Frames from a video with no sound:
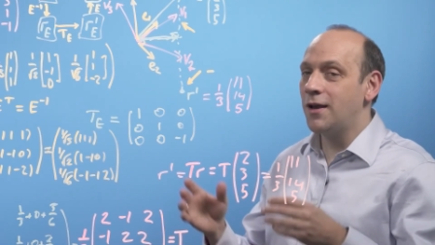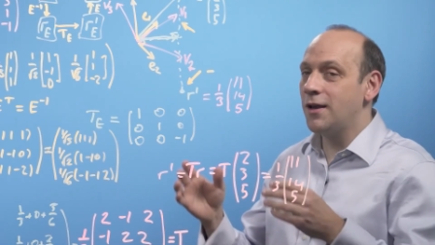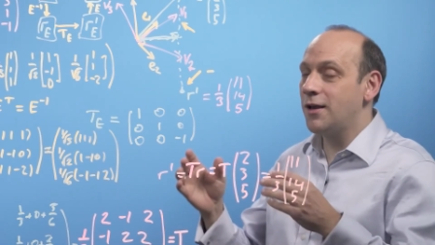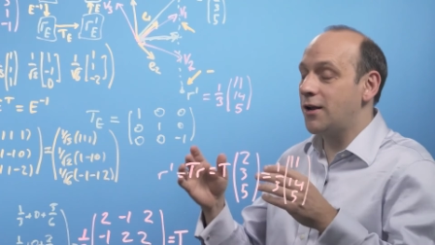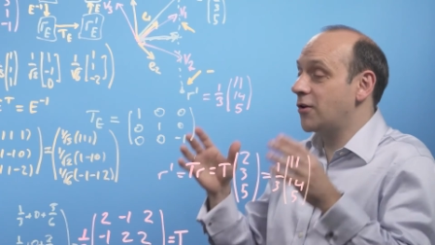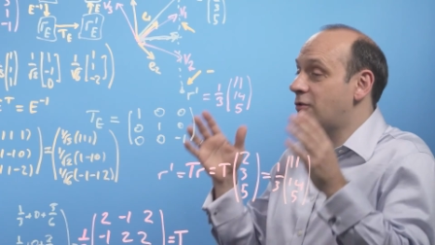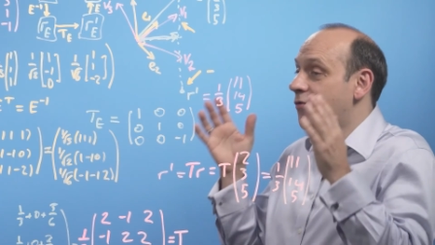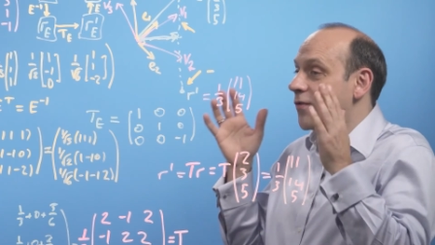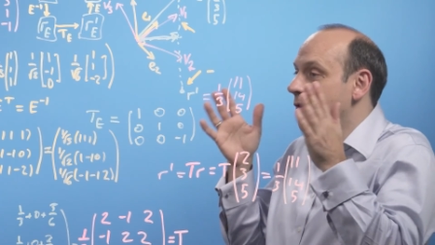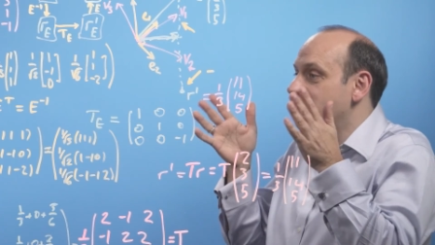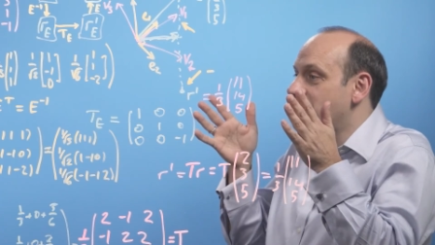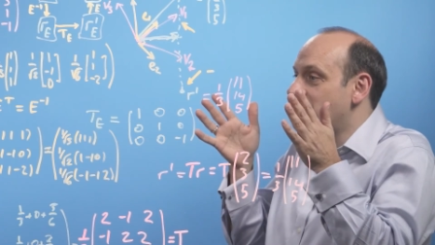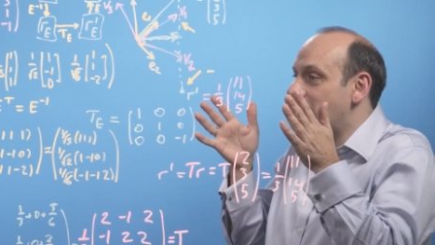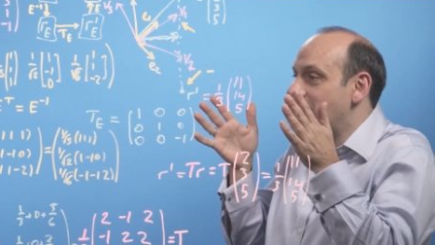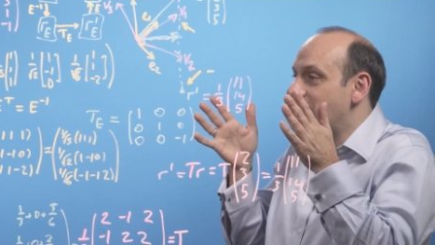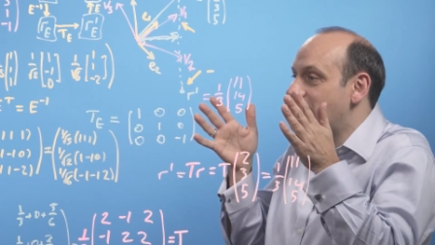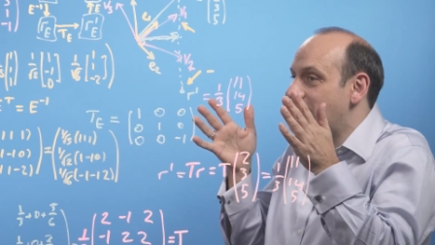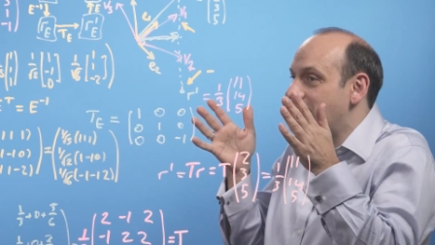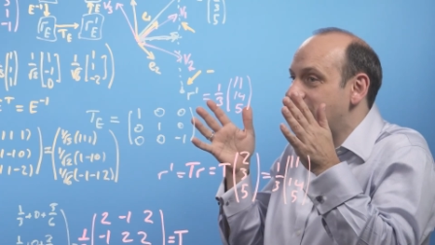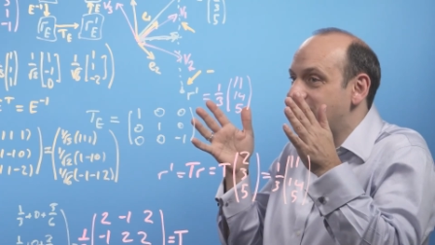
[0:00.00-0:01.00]
You know, transform
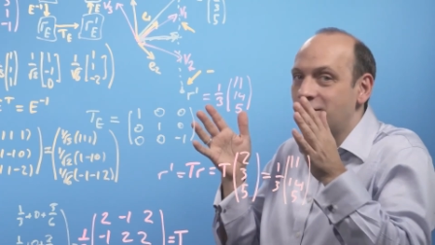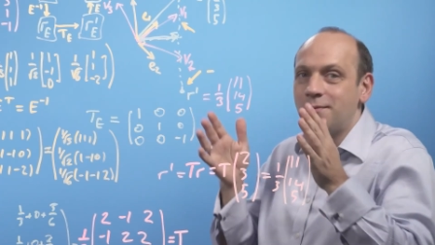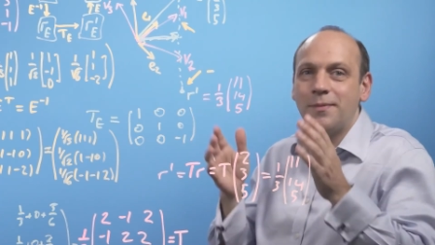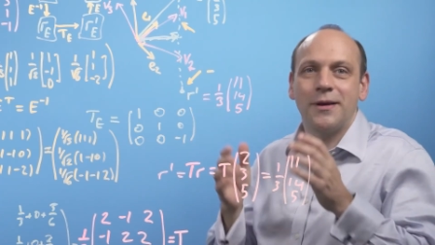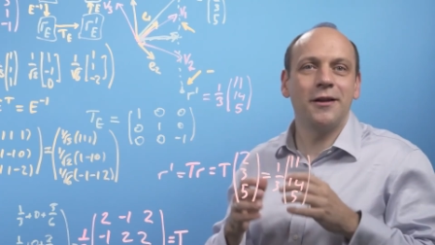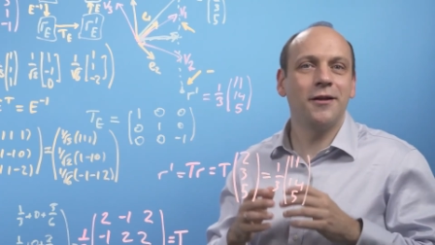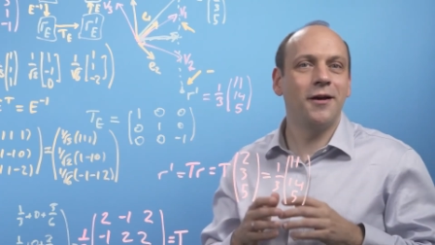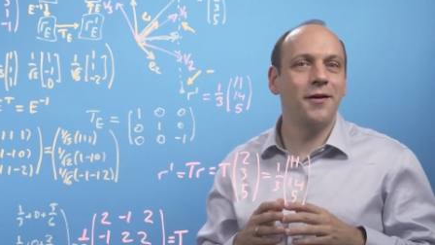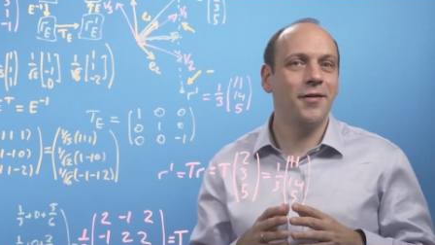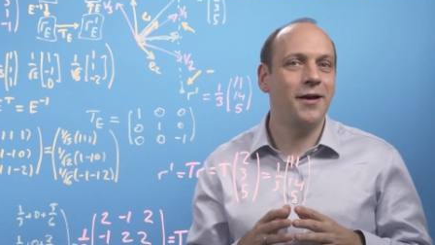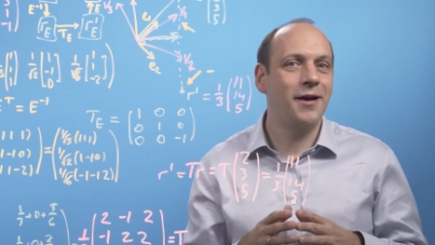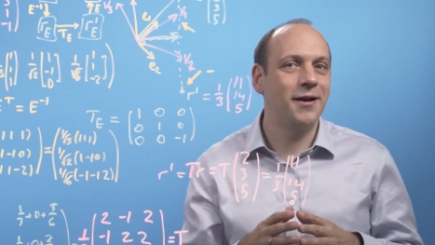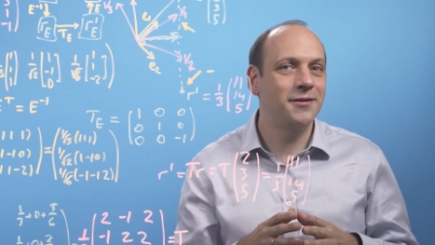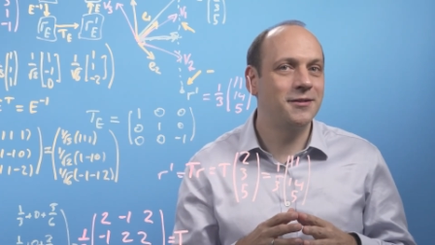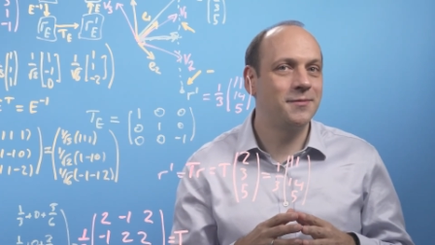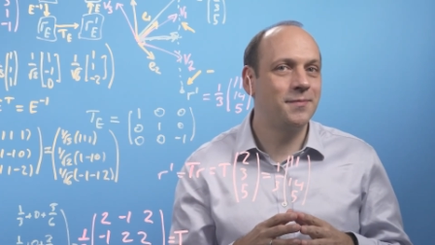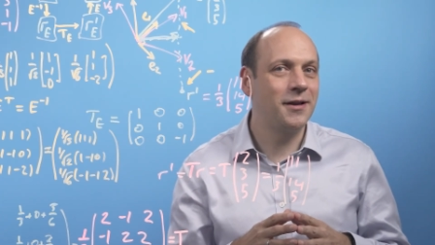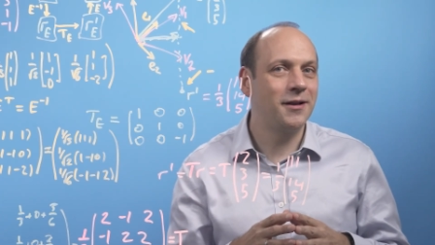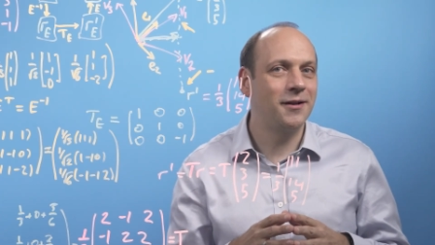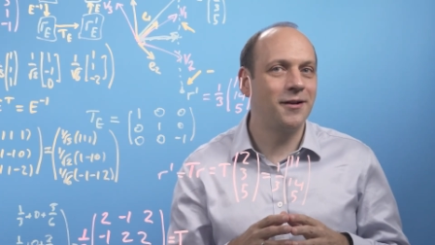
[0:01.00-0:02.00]
my face from being like that
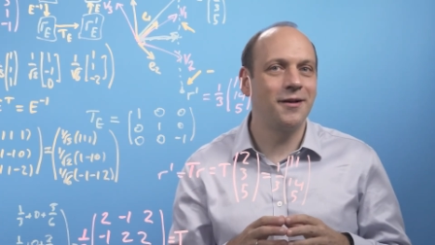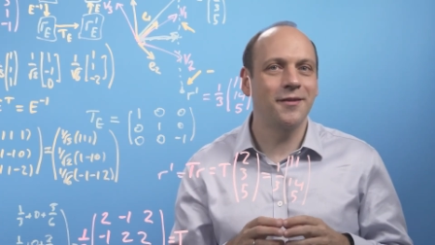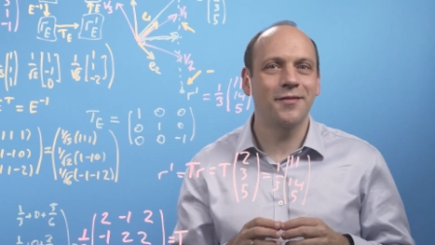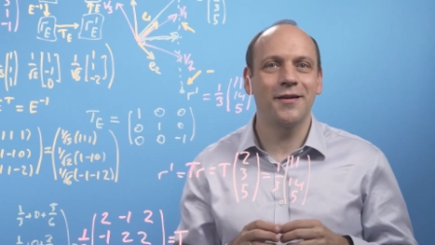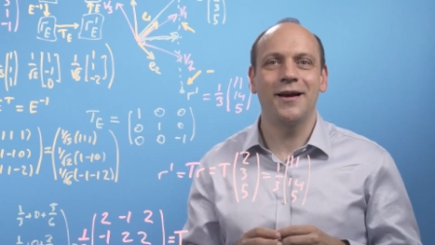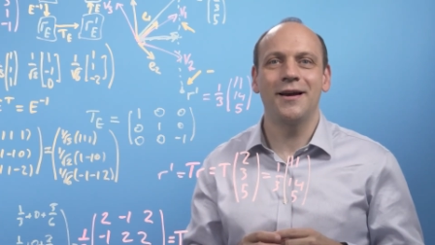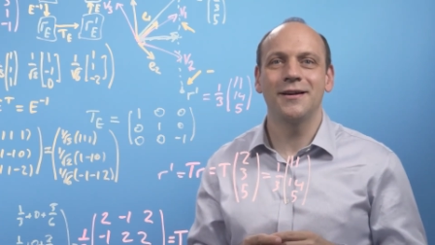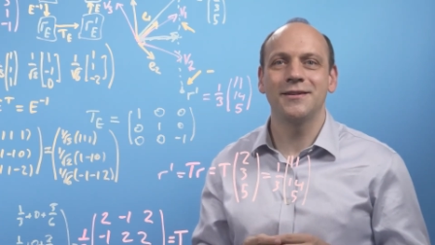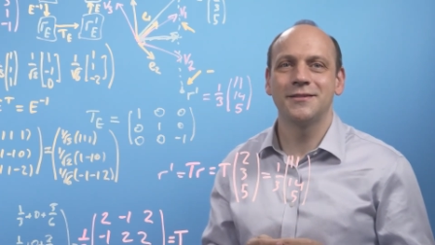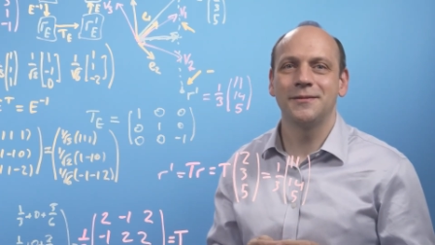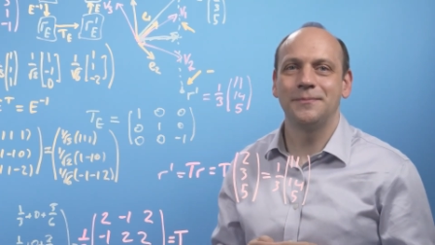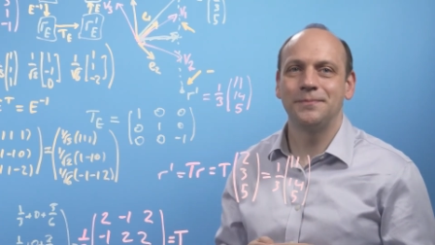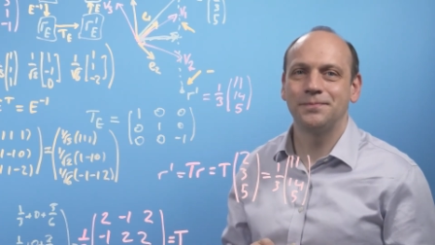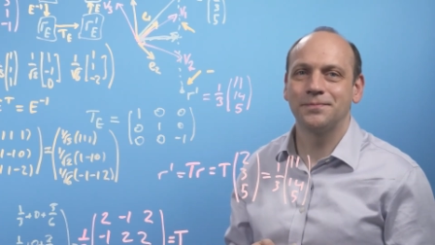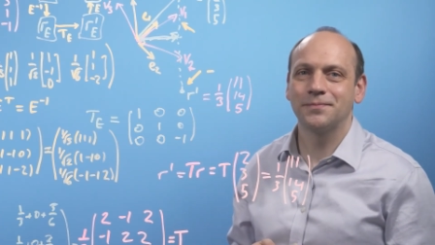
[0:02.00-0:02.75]
to being like that.